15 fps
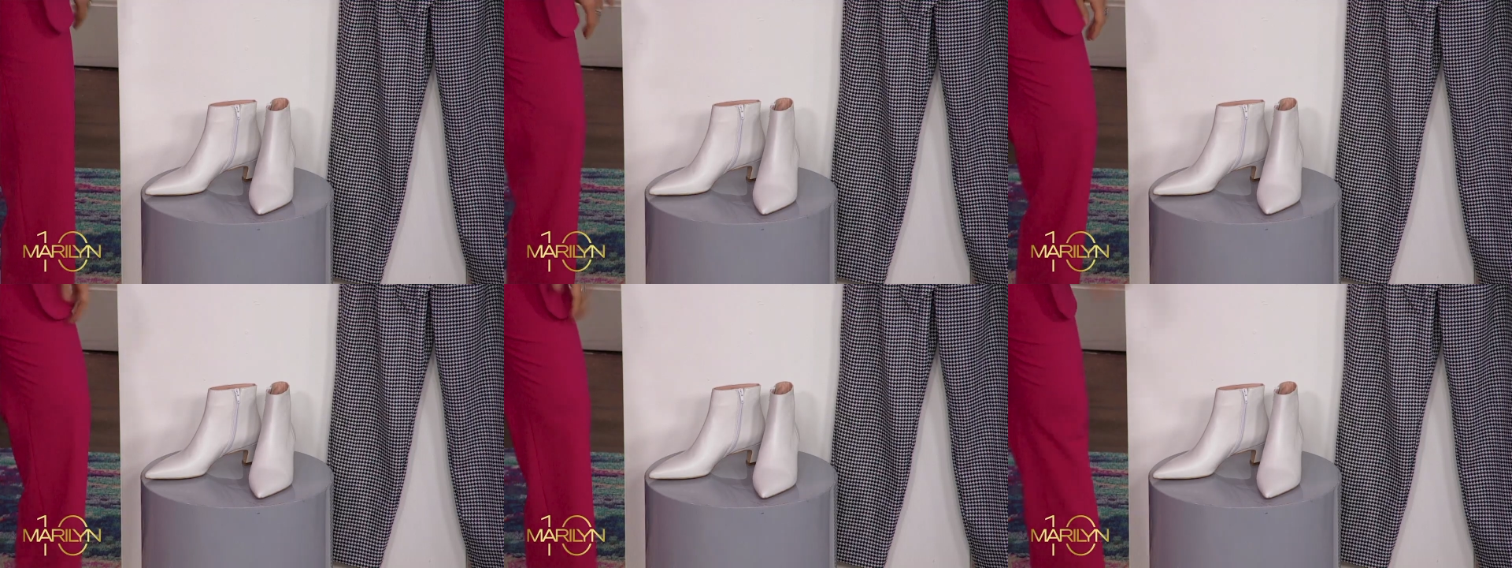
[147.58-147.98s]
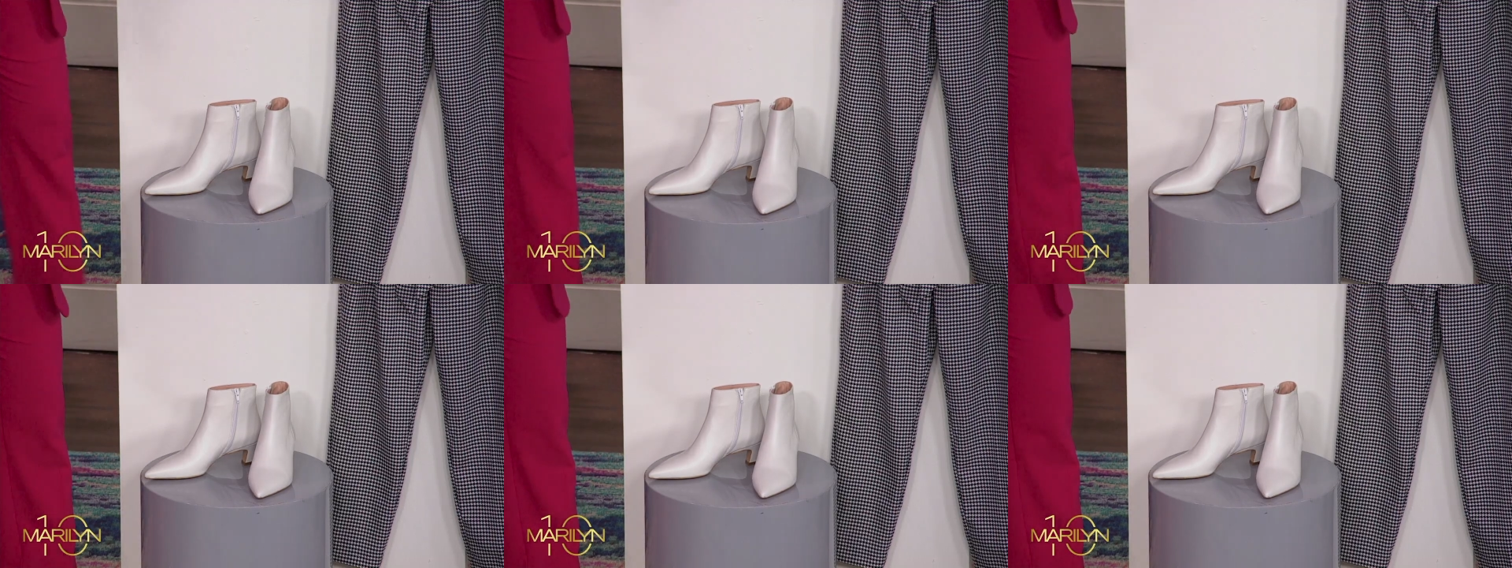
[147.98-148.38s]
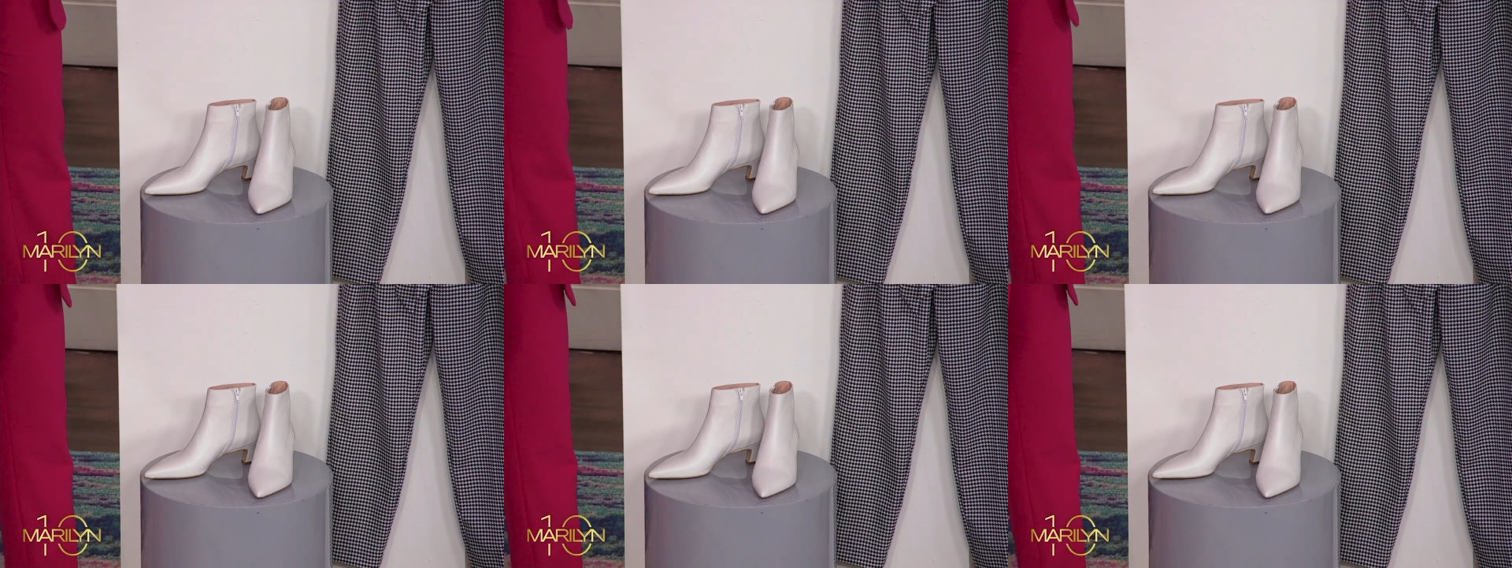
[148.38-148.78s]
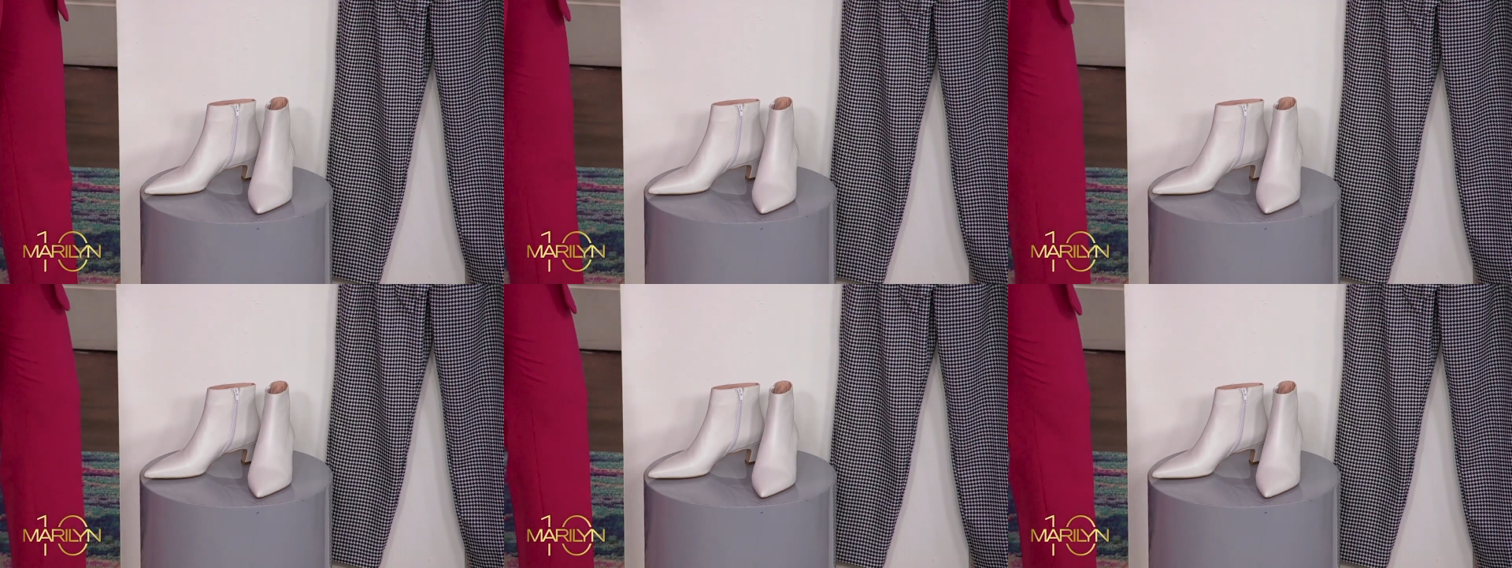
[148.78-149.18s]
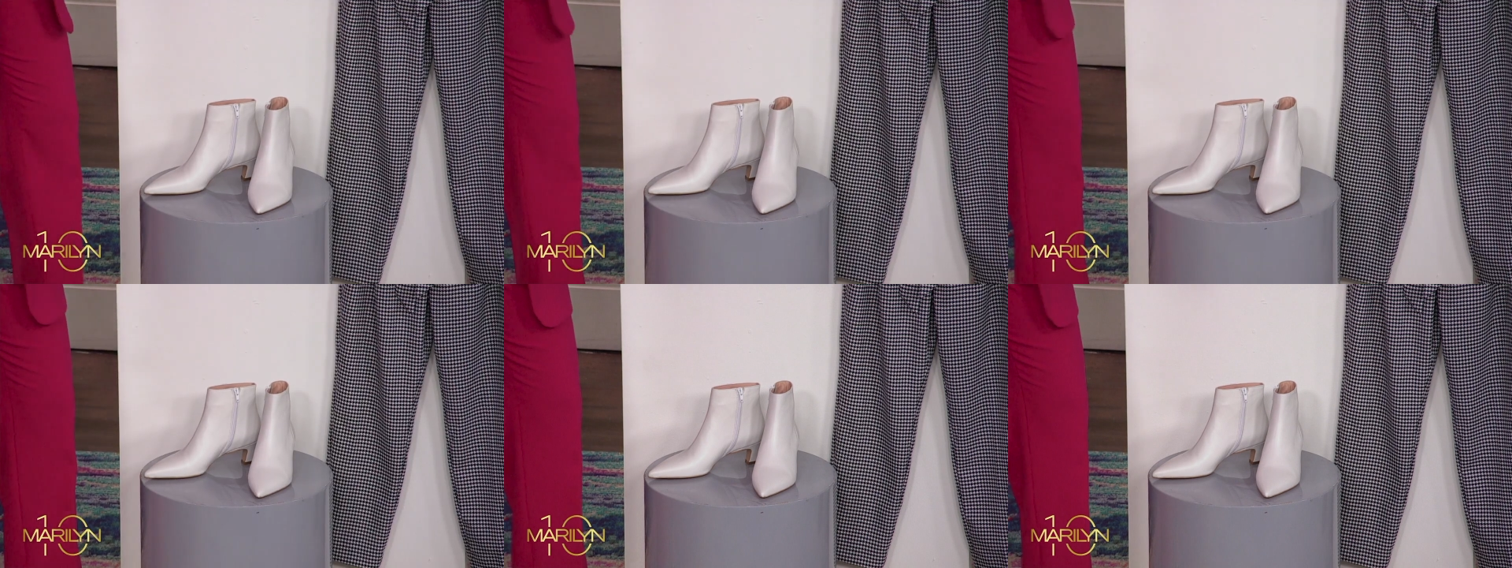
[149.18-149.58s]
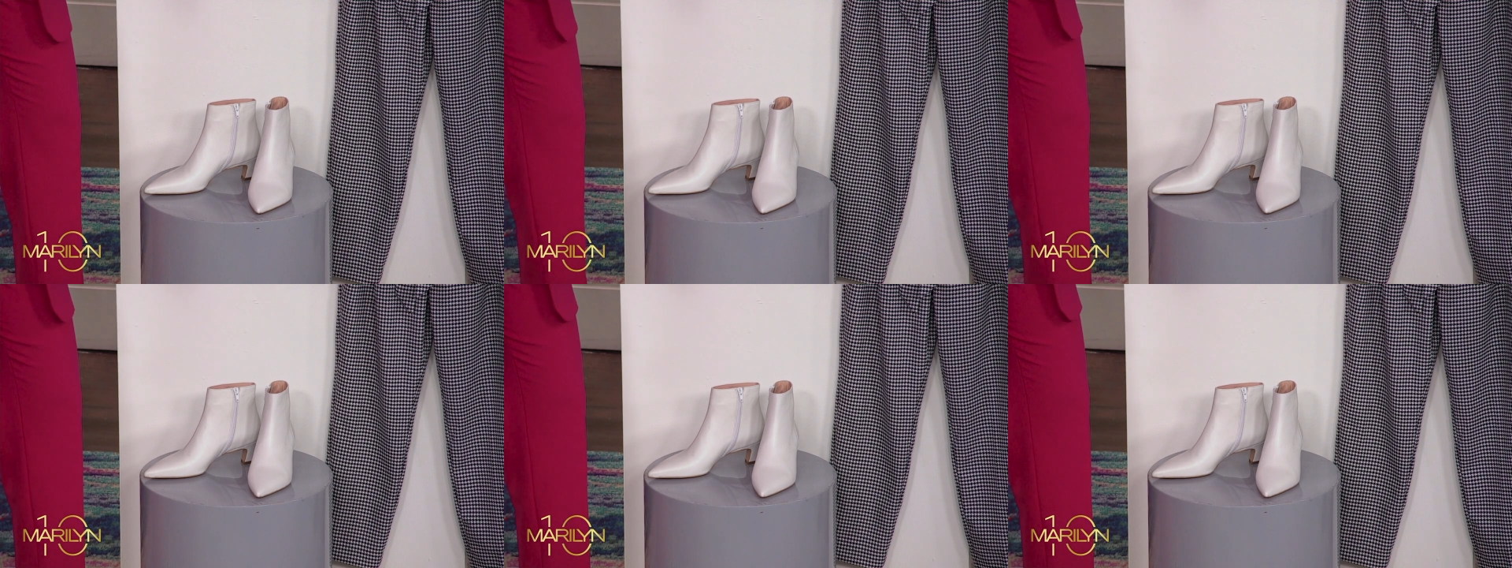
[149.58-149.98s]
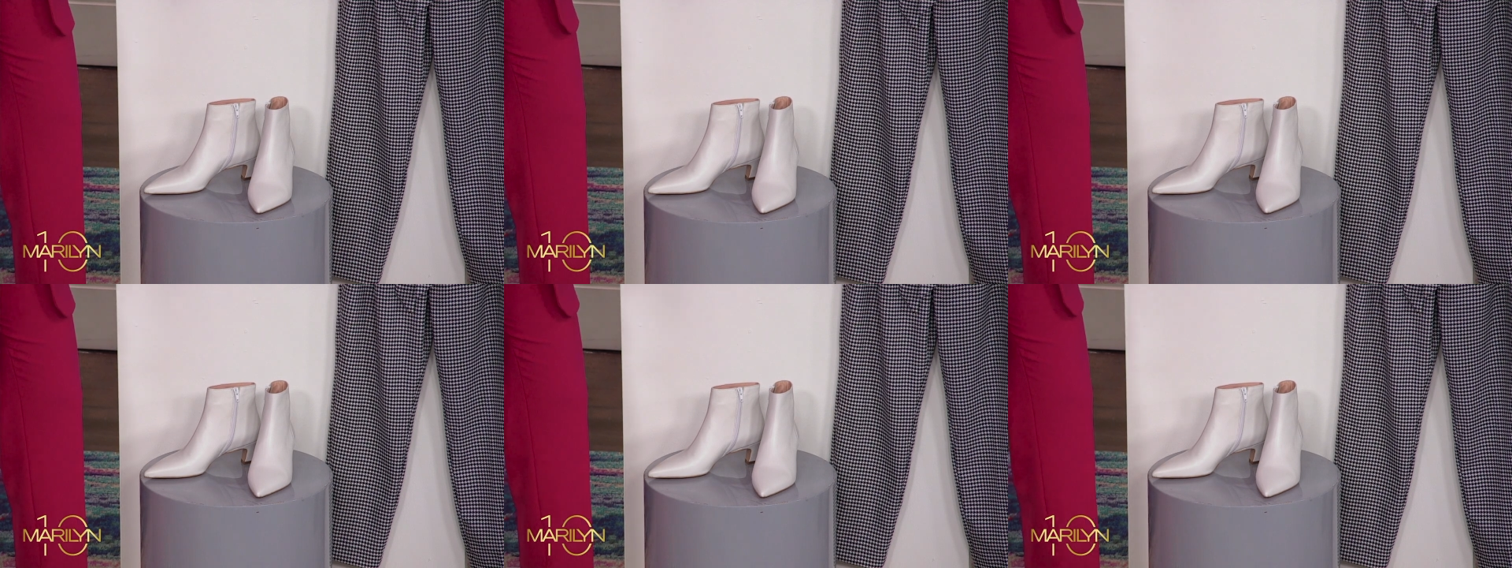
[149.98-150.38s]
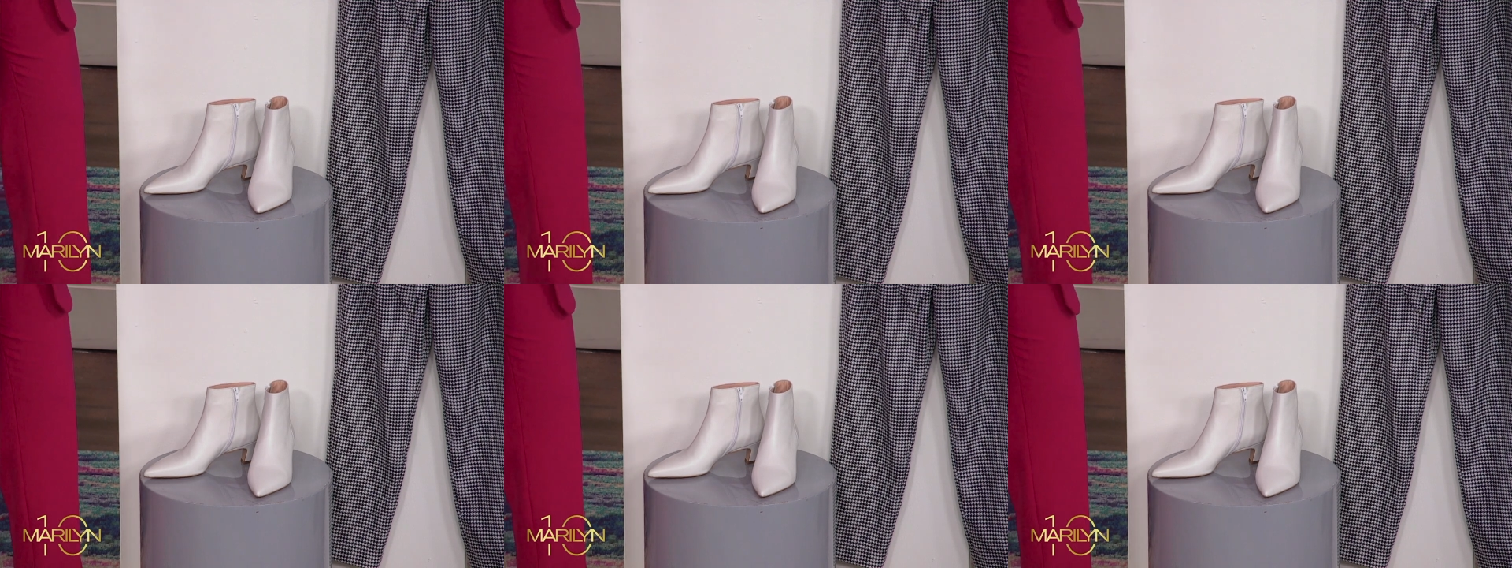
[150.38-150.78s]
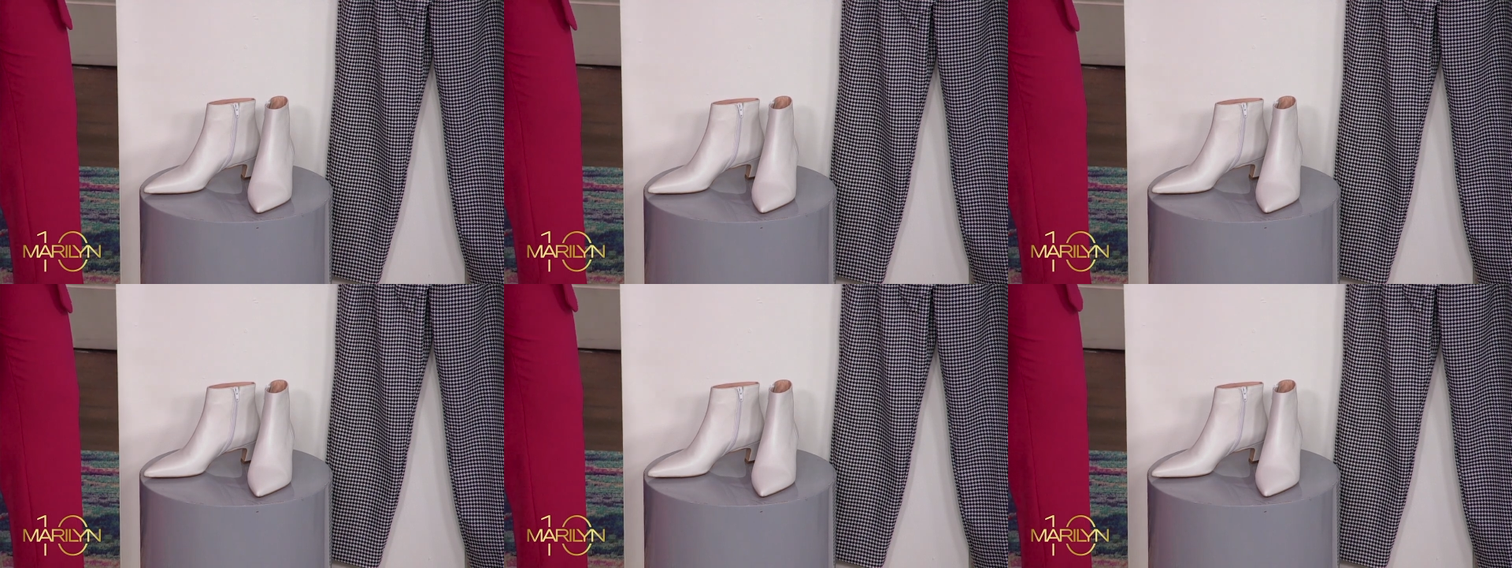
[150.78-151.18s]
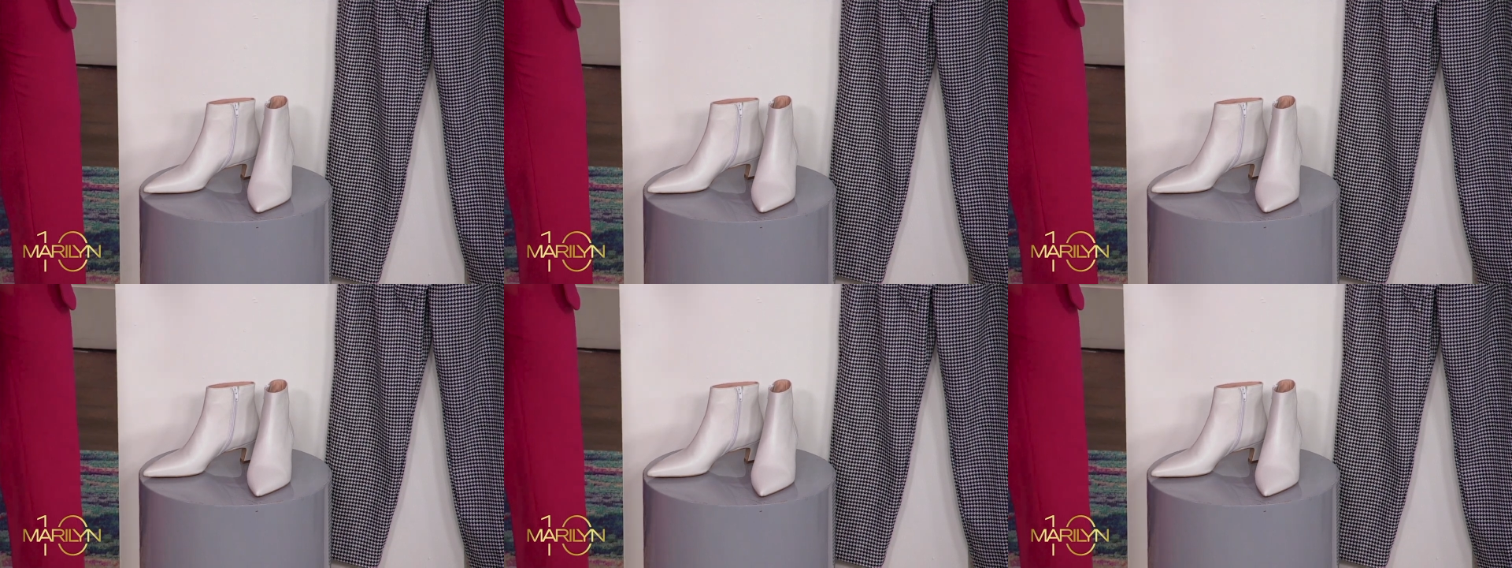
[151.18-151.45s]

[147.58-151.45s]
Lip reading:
Nobody's mouth can be seen.